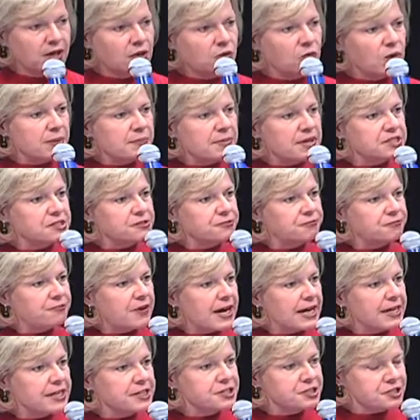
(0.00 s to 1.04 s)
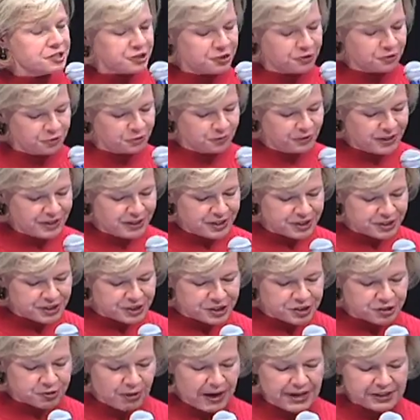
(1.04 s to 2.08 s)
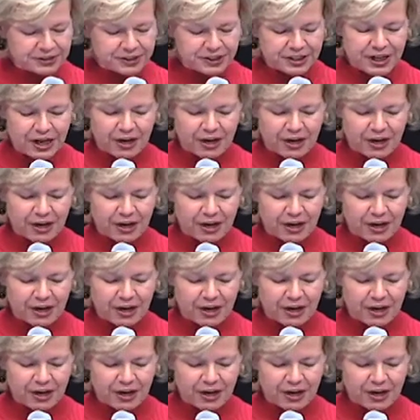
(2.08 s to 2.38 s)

We must fight to strengthen